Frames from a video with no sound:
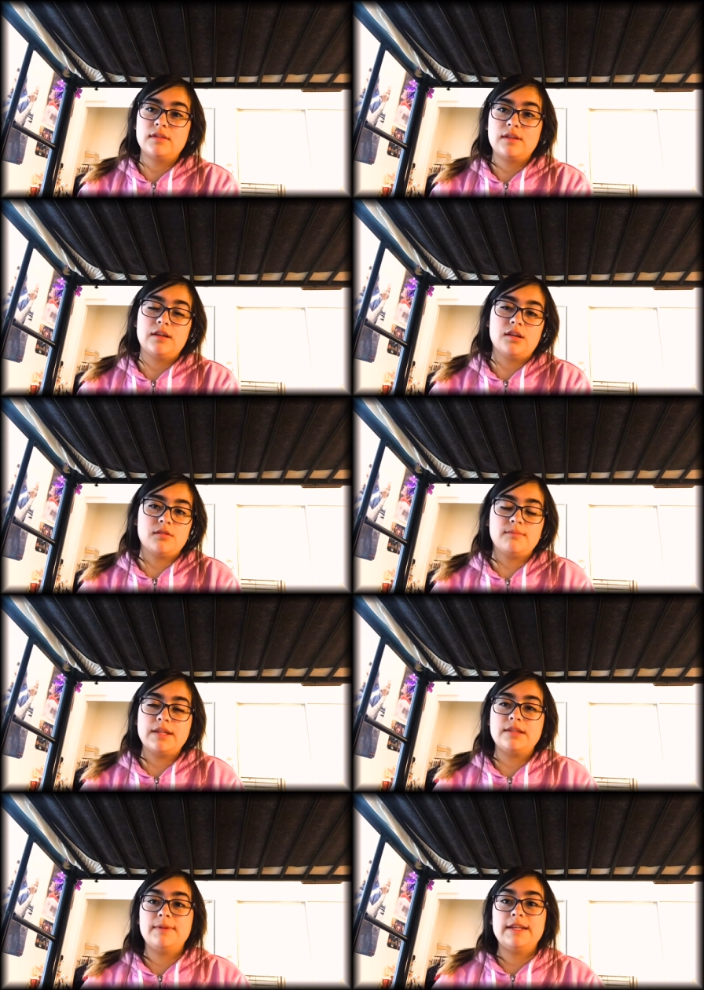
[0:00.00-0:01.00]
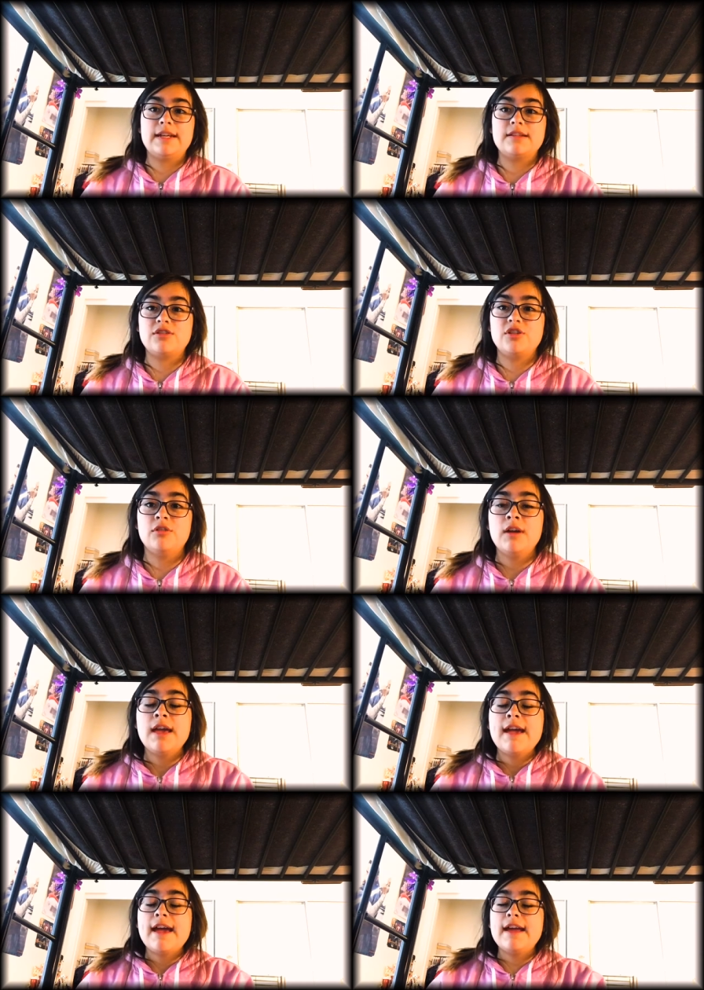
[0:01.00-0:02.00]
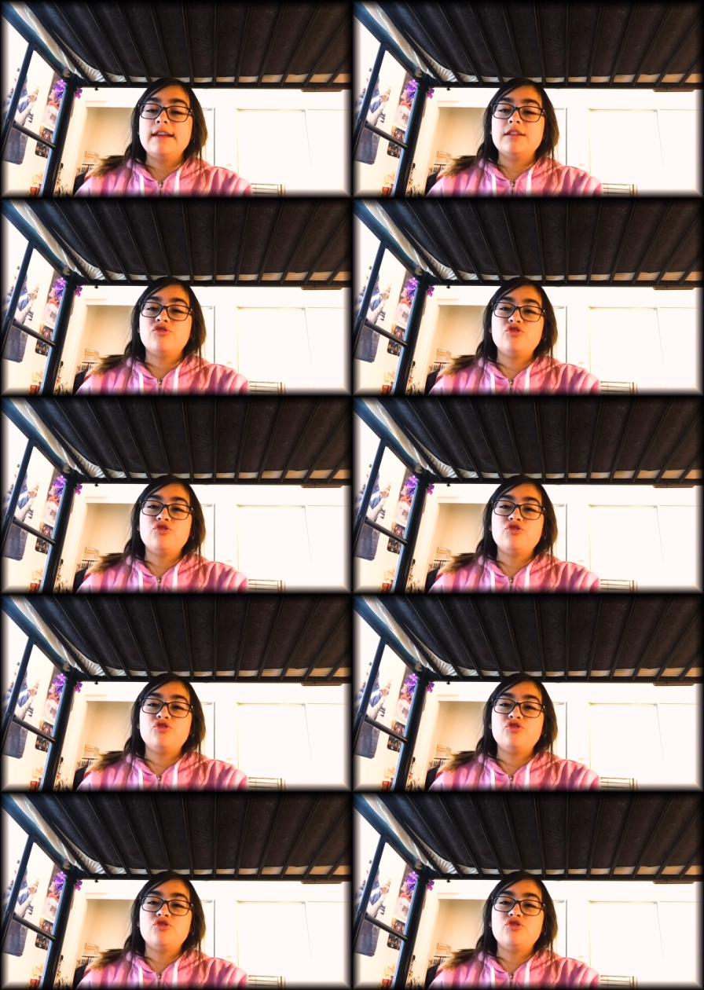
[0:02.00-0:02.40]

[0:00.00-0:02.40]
they aren't meant to be danced to, and it's